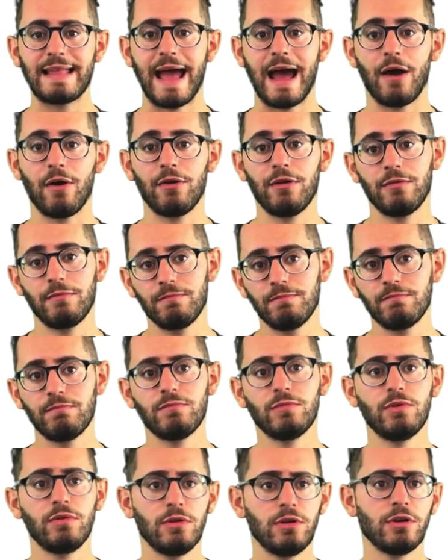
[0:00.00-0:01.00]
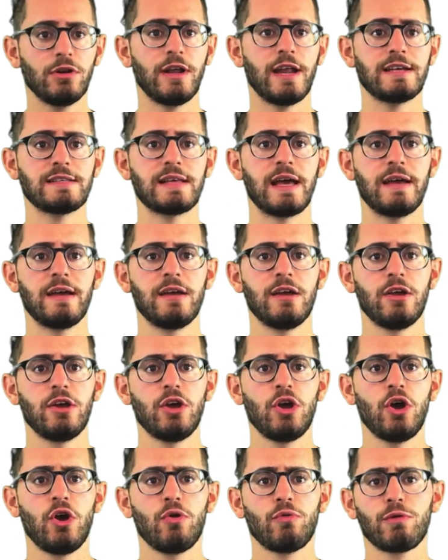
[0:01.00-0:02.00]
down? Good essay.
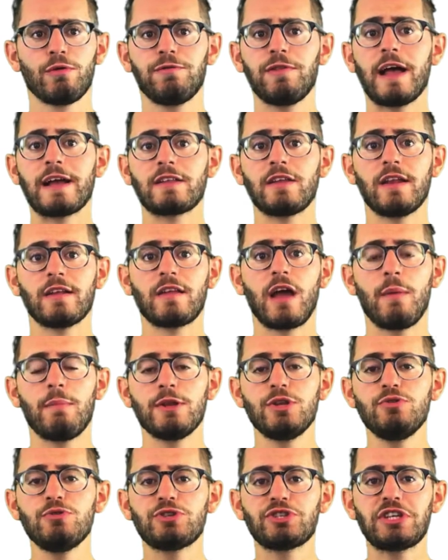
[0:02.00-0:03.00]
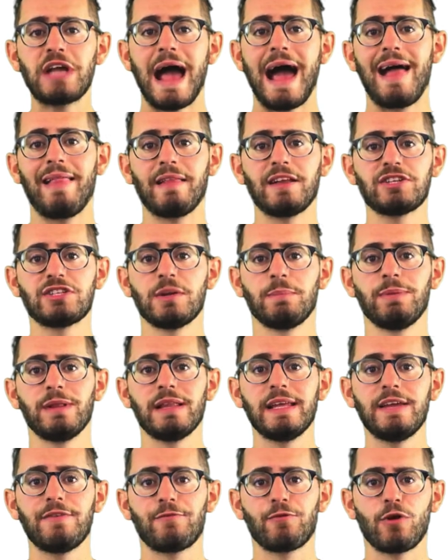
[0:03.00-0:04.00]
Reflect on a time when you challenged a
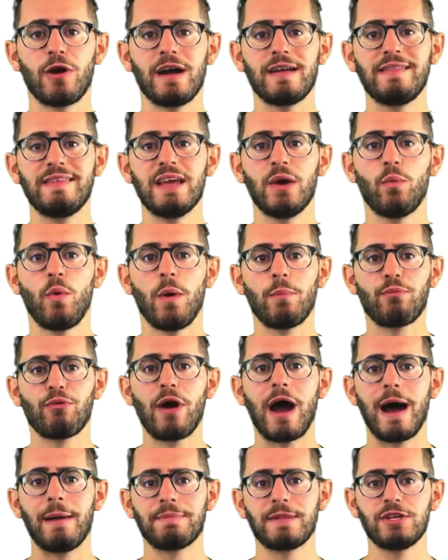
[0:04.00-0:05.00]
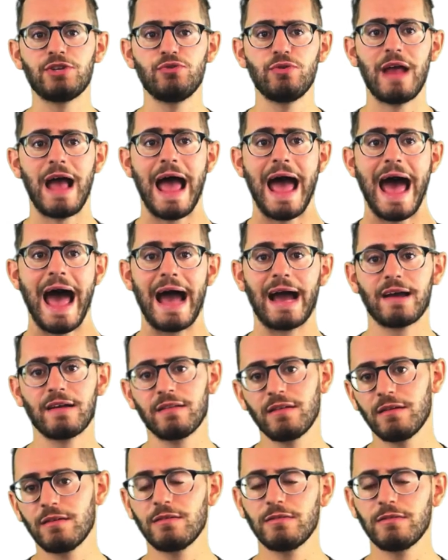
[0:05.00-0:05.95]
belief or idea. What prompted you to act?